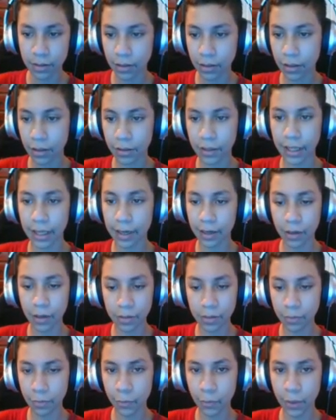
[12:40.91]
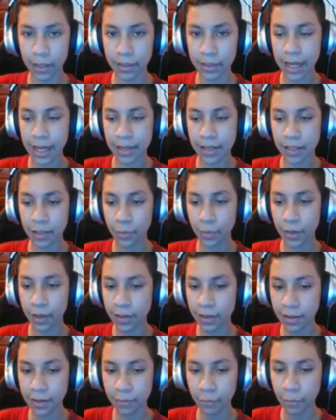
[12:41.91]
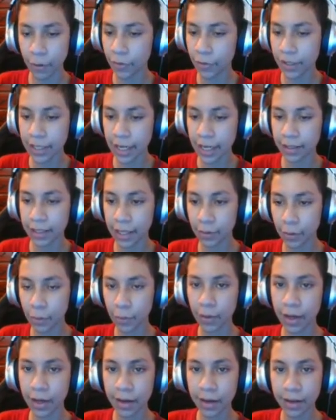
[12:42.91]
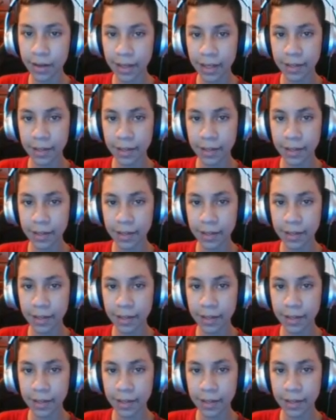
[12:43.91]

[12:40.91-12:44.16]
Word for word: Or like one ten to 1. We were 10, they were 1.